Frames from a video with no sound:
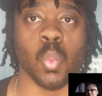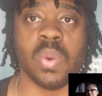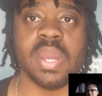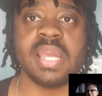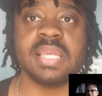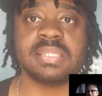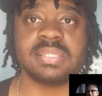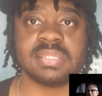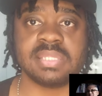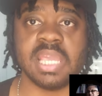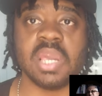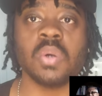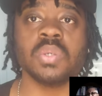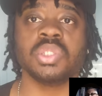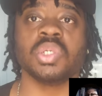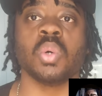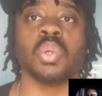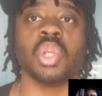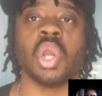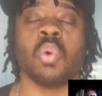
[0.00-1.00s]
We
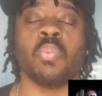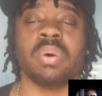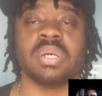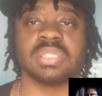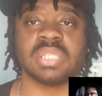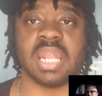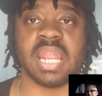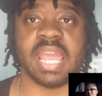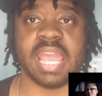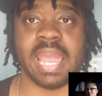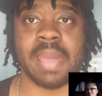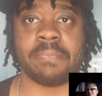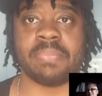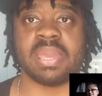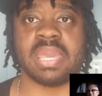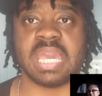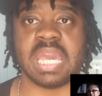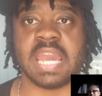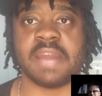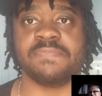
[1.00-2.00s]
still don't know what's going to
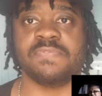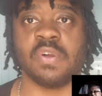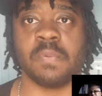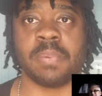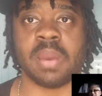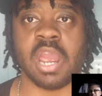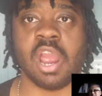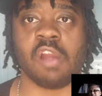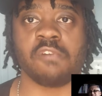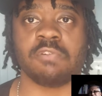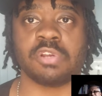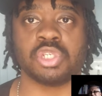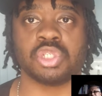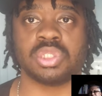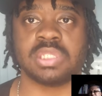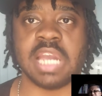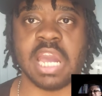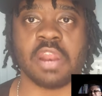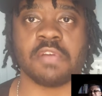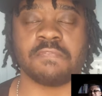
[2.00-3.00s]
happen after Power
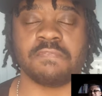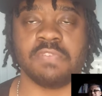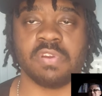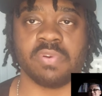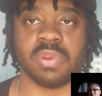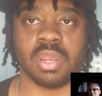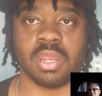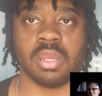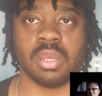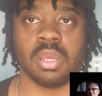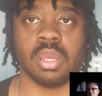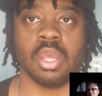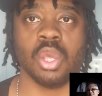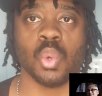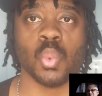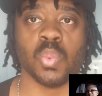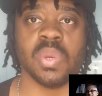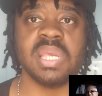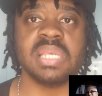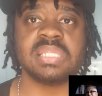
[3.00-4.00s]
Rangers Dino Fury.
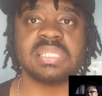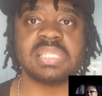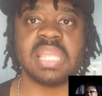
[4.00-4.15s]
We